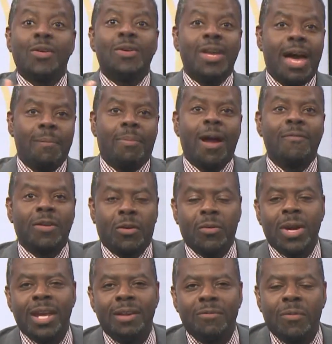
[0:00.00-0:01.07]
nonprofit
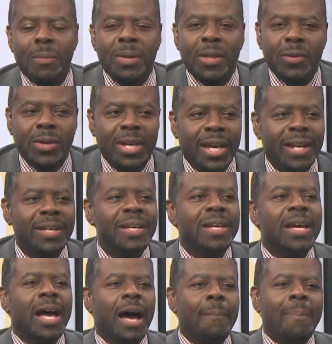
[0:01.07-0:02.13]
created from another kid
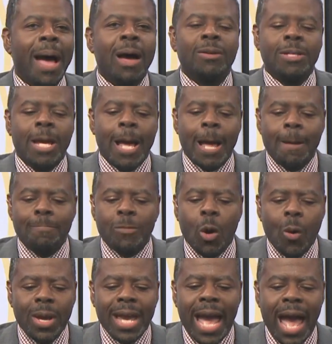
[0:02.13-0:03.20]
about um,
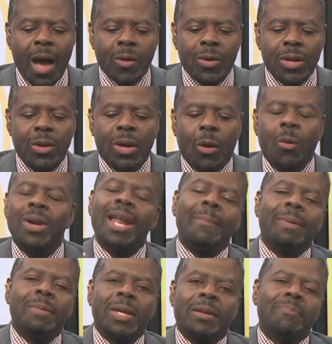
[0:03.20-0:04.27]
going out or not
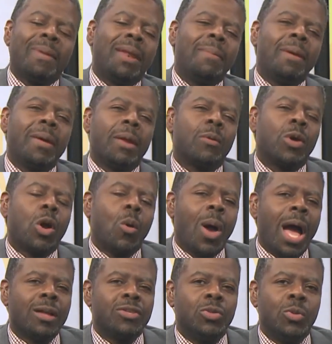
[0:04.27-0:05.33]
being not being able to go
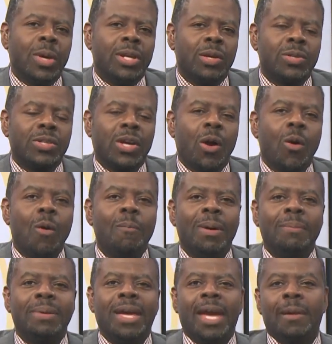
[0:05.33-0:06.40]
out to a nursing home, but
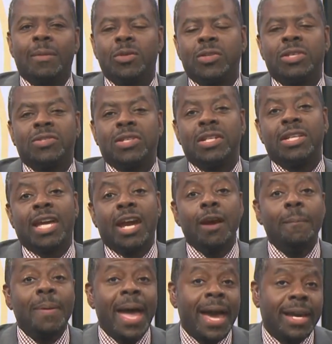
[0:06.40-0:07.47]
being able to send care
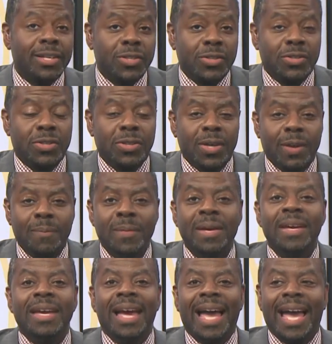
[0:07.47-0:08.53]
packages to them,
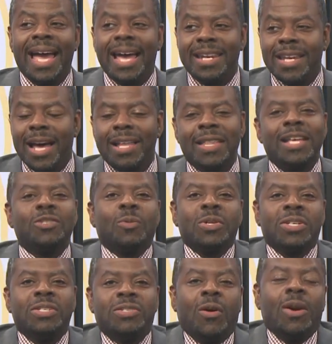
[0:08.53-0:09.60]
and uh, that's what
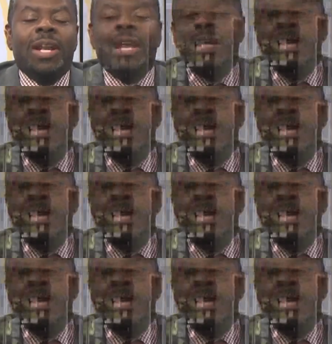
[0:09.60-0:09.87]
she started.